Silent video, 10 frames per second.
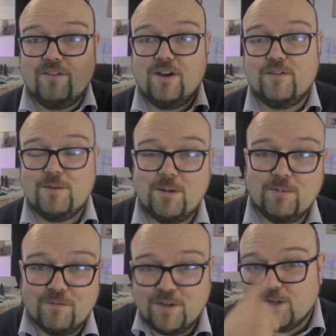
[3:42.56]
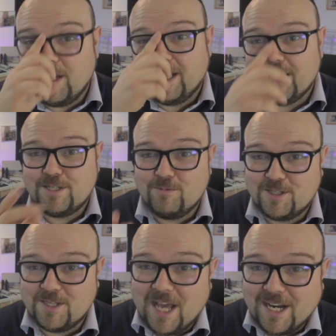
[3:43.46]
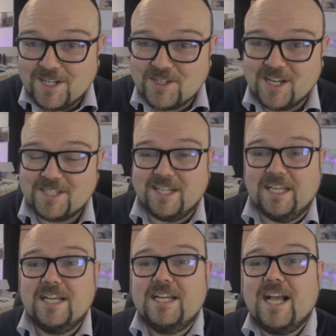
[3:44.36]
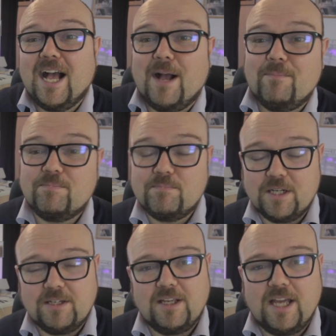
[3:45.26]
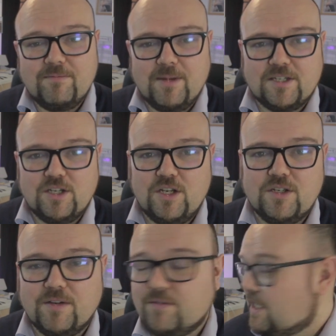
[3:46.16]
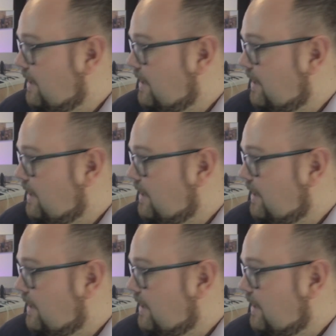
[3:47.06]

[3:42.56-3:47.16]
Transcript: Very few people have viewed it. I guess it wasn't that interesting, but it makes a huge difference.